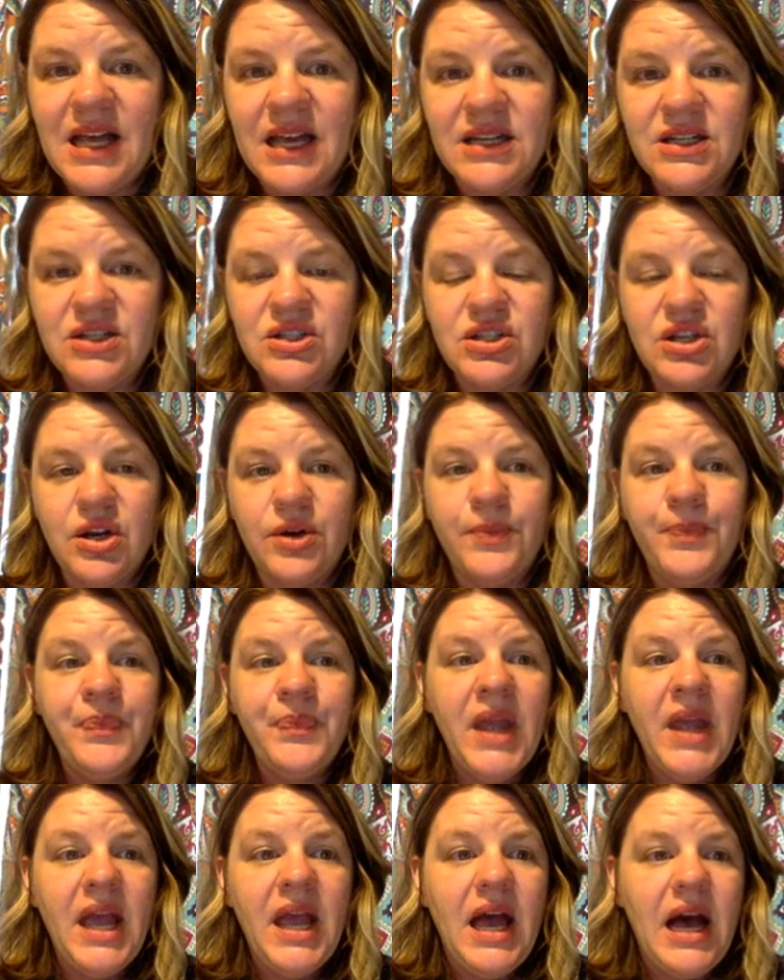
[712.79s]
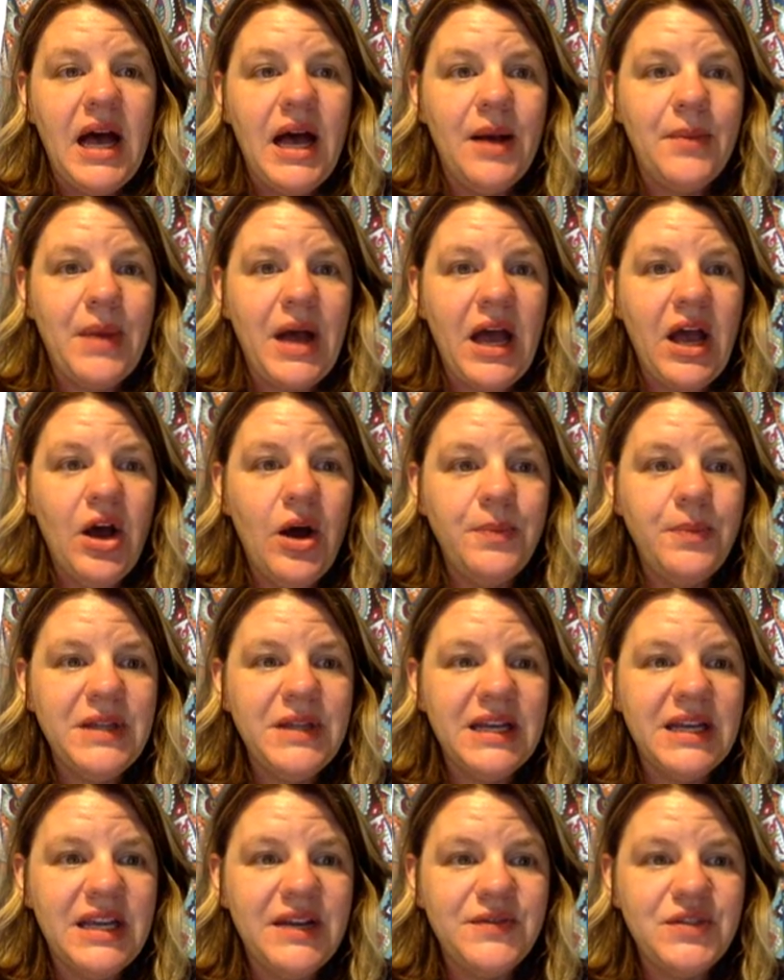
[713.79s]
So I hope that
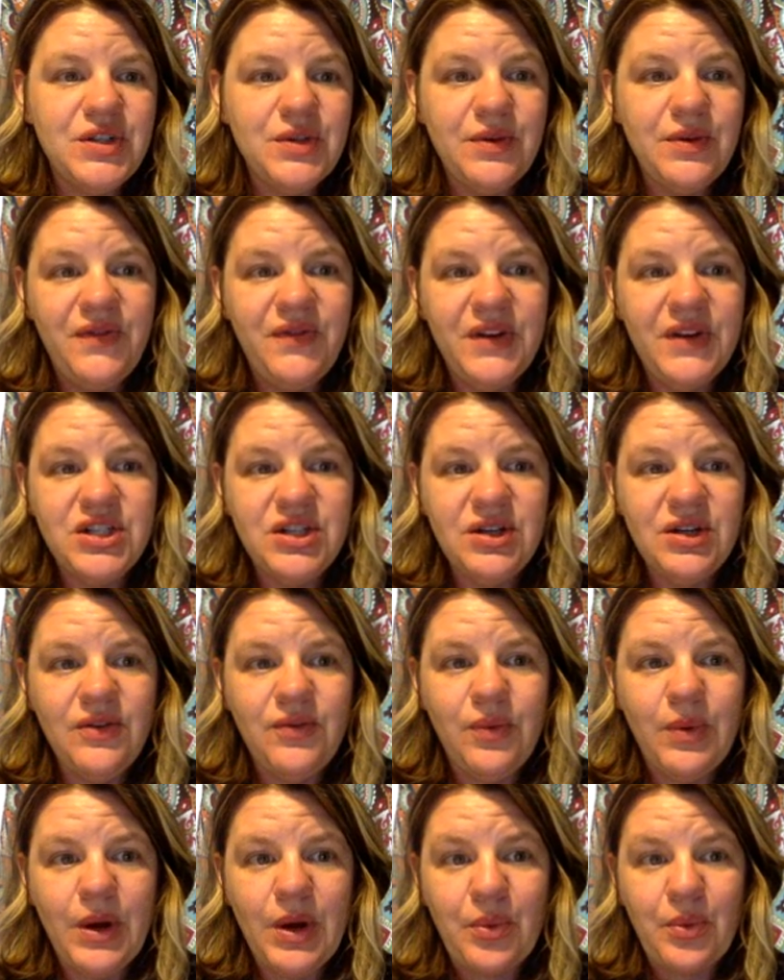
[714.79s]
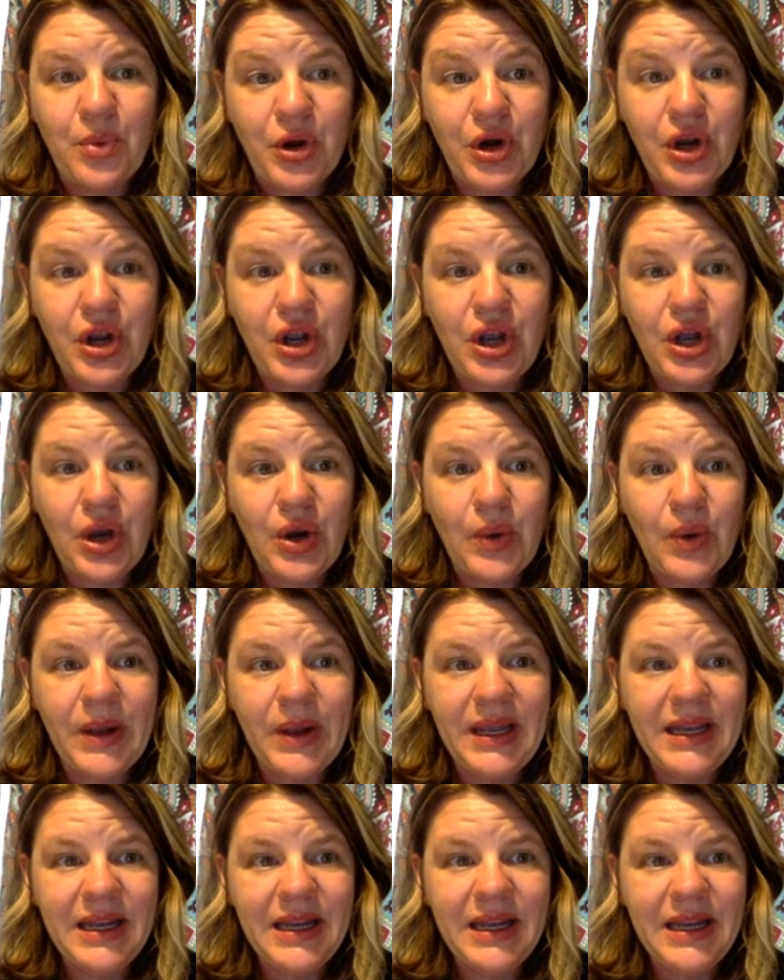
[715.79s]
gives you a vision of where we're going